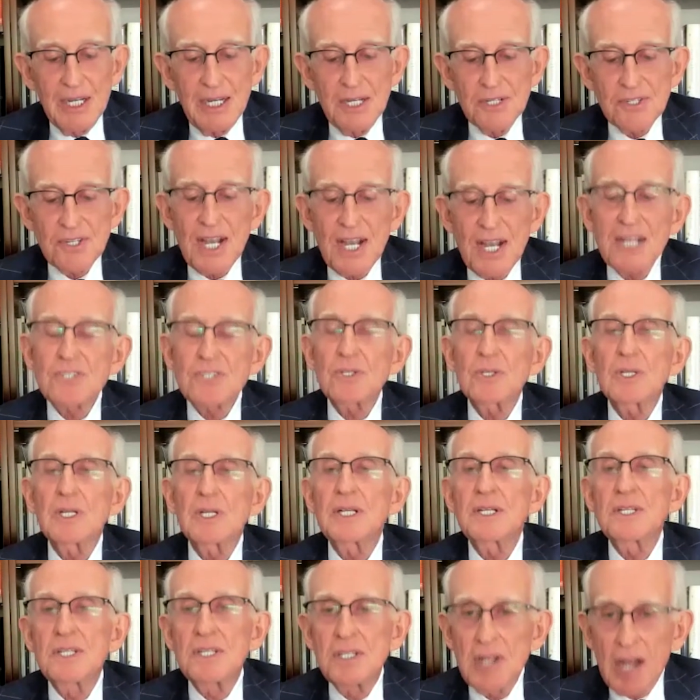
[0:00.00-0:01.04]
He's
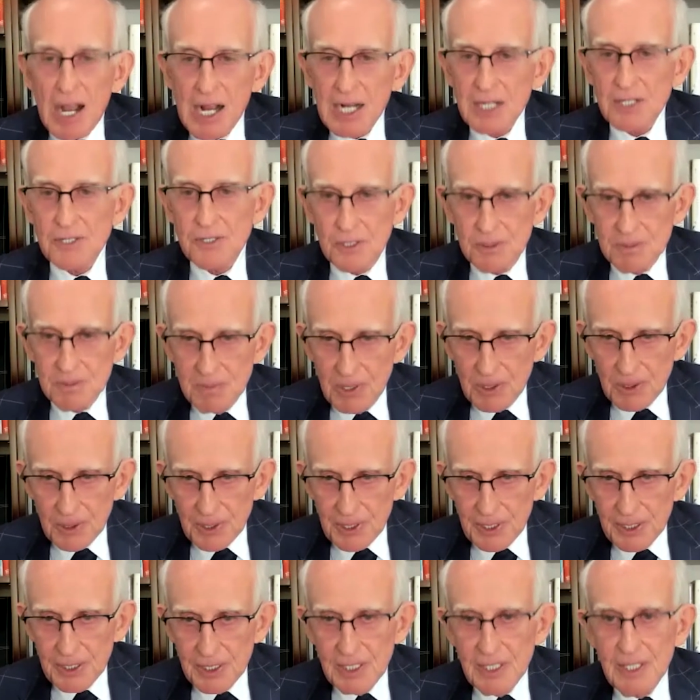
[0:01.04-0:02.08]
actually Dr.
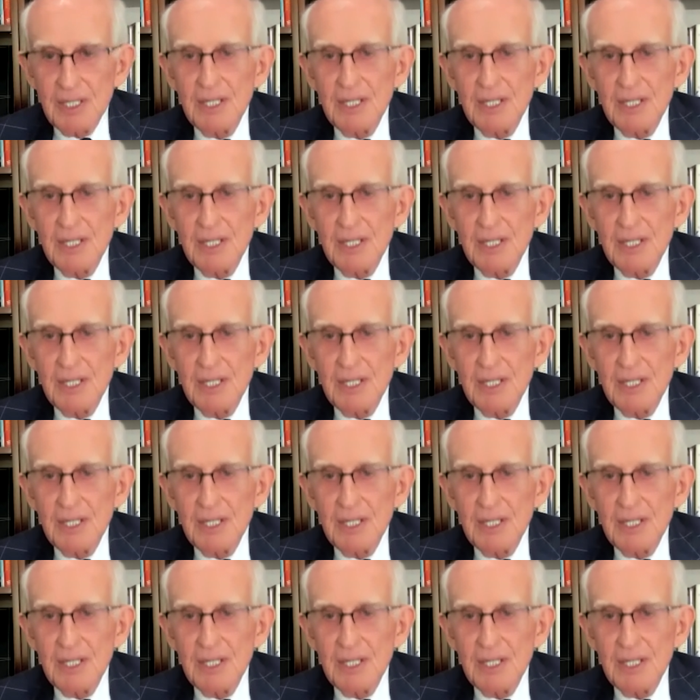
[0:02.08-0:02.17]
Murray,